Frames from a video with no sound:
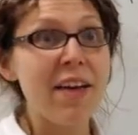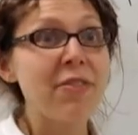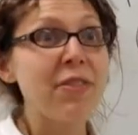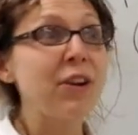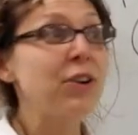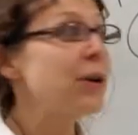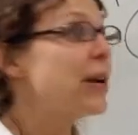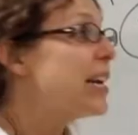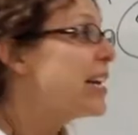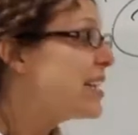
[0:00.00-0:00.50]

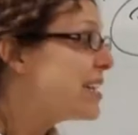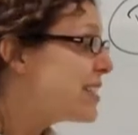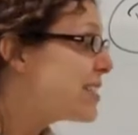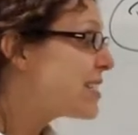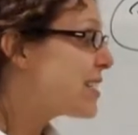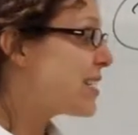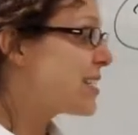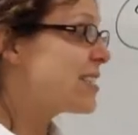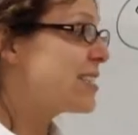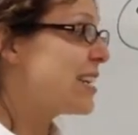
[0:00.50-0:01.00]
There
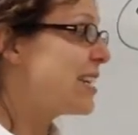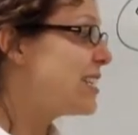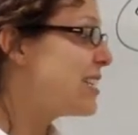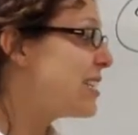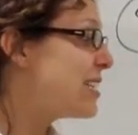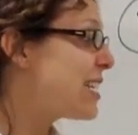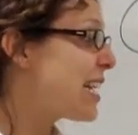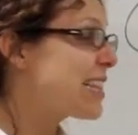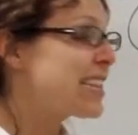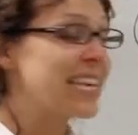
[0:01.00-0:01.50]
is a
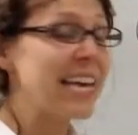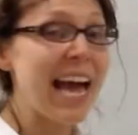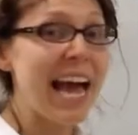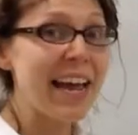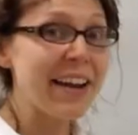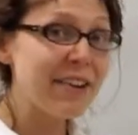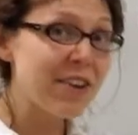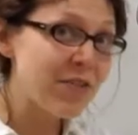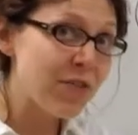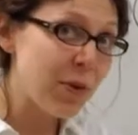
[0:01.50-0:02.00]
sentence at the
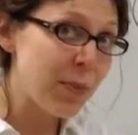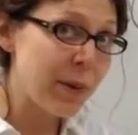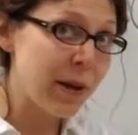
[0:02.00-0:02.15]
end of the